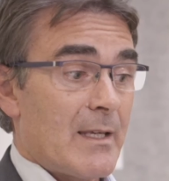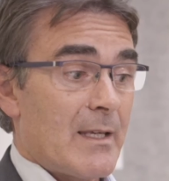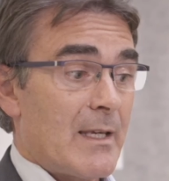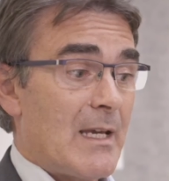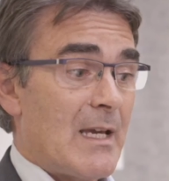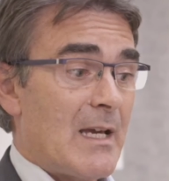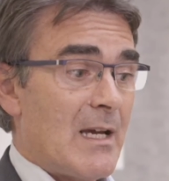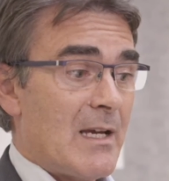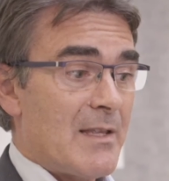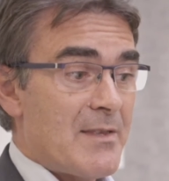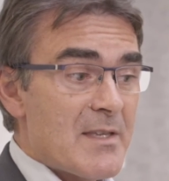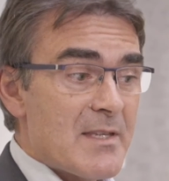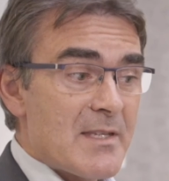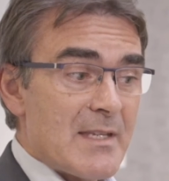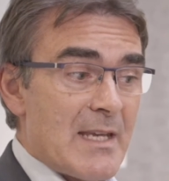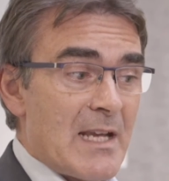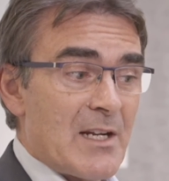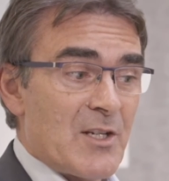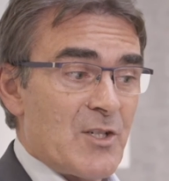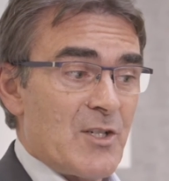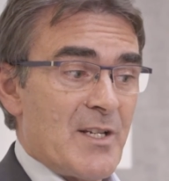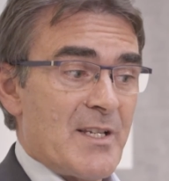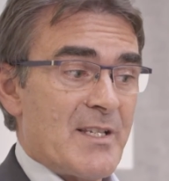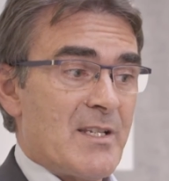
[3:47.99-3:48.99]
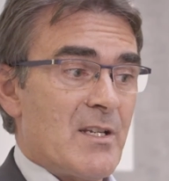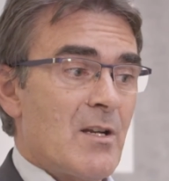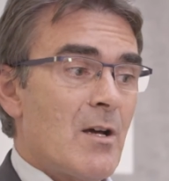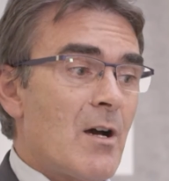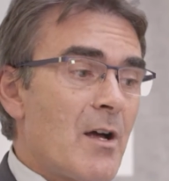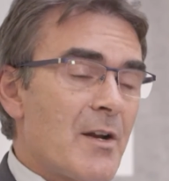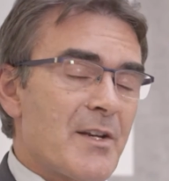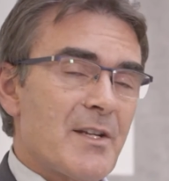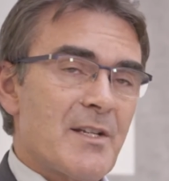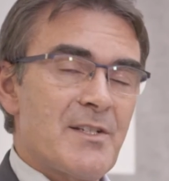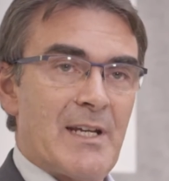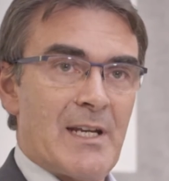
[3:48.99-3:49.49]
This actually is
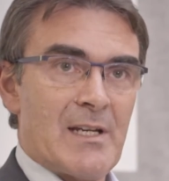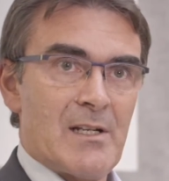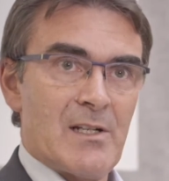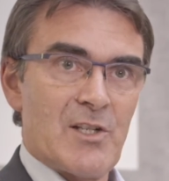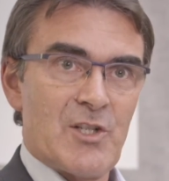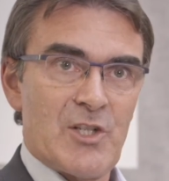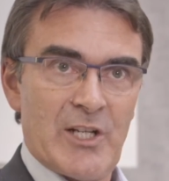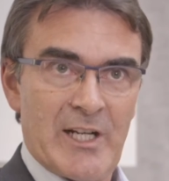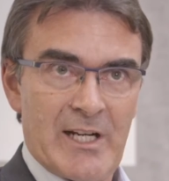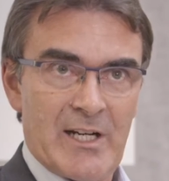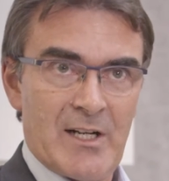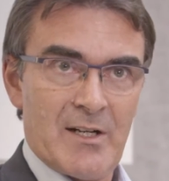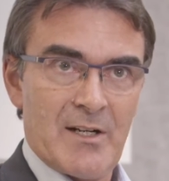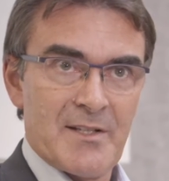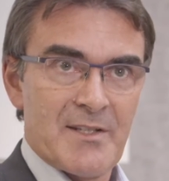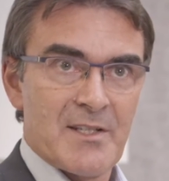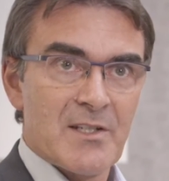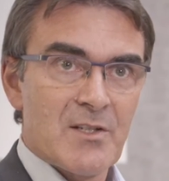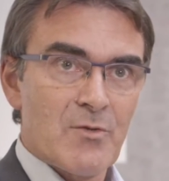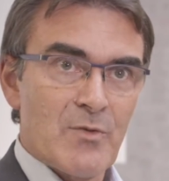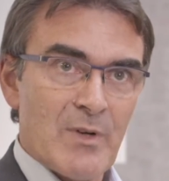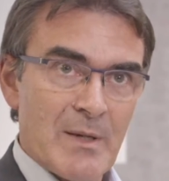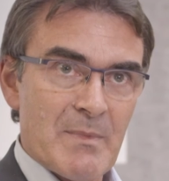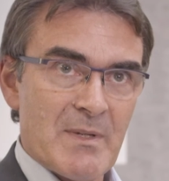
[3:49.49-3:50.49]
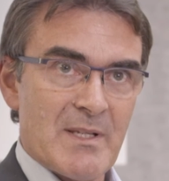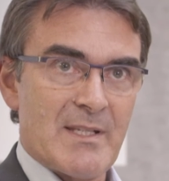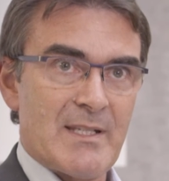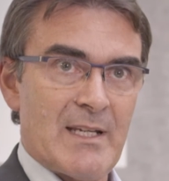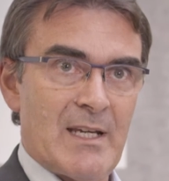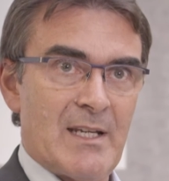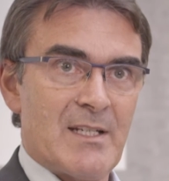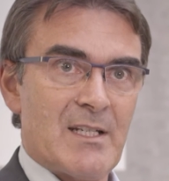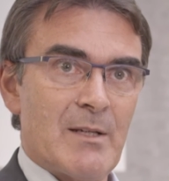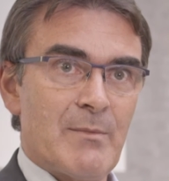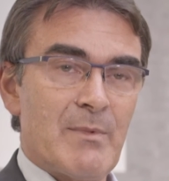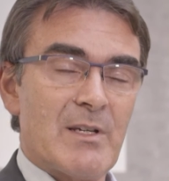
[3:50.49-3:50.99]
not a dental chair, it's a treatment
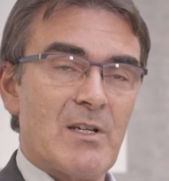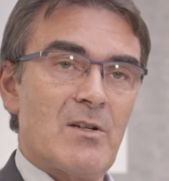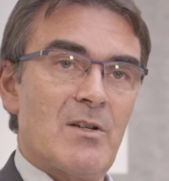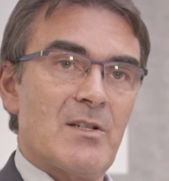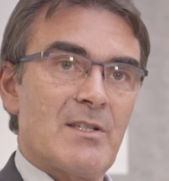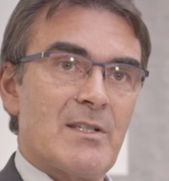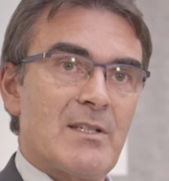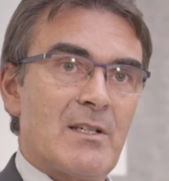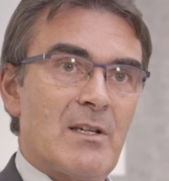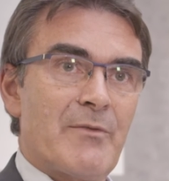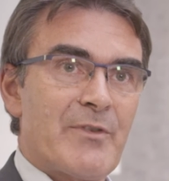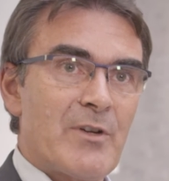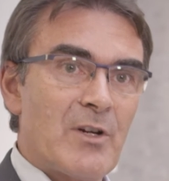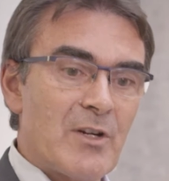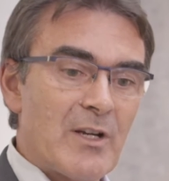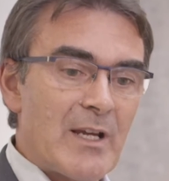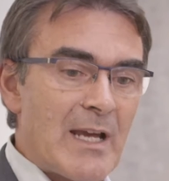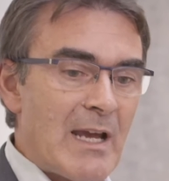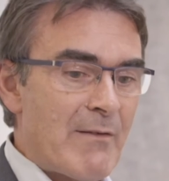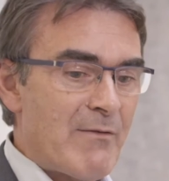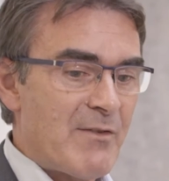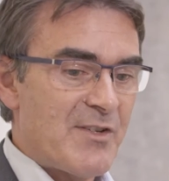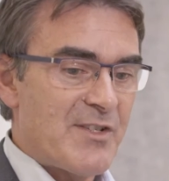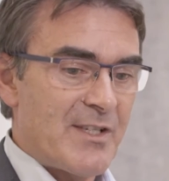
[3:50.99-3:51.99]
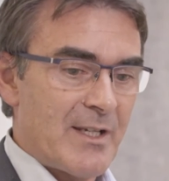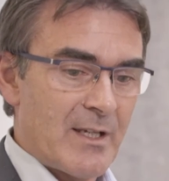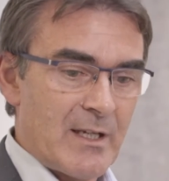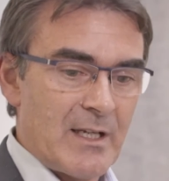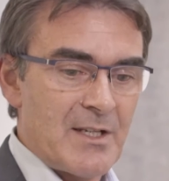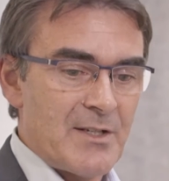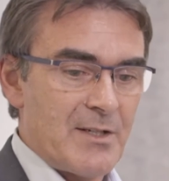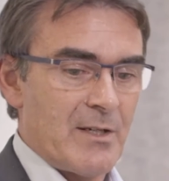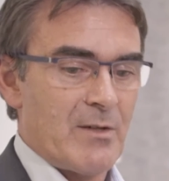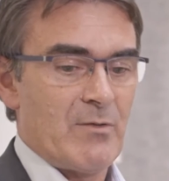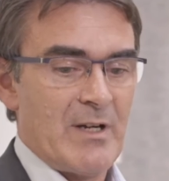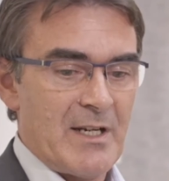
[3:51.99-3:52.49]
center because you have got everything
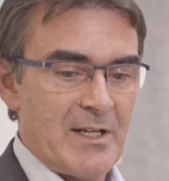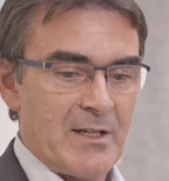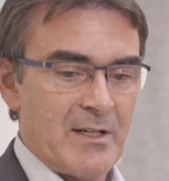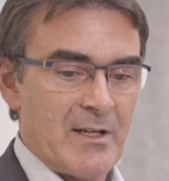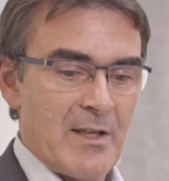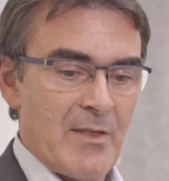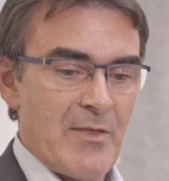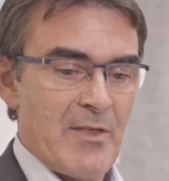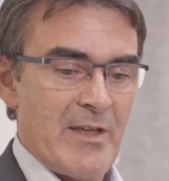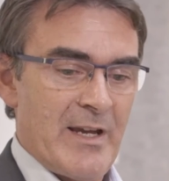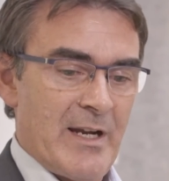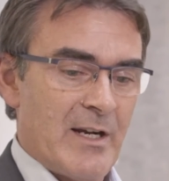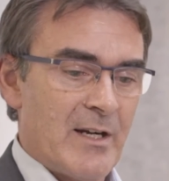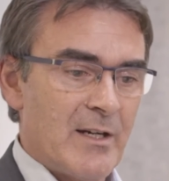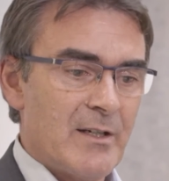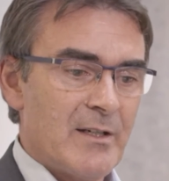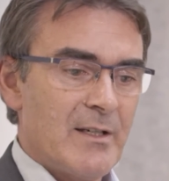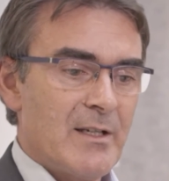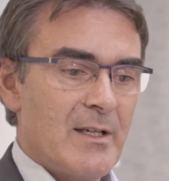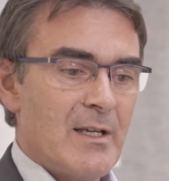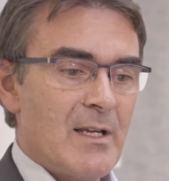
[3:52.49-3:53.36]
integrated in there.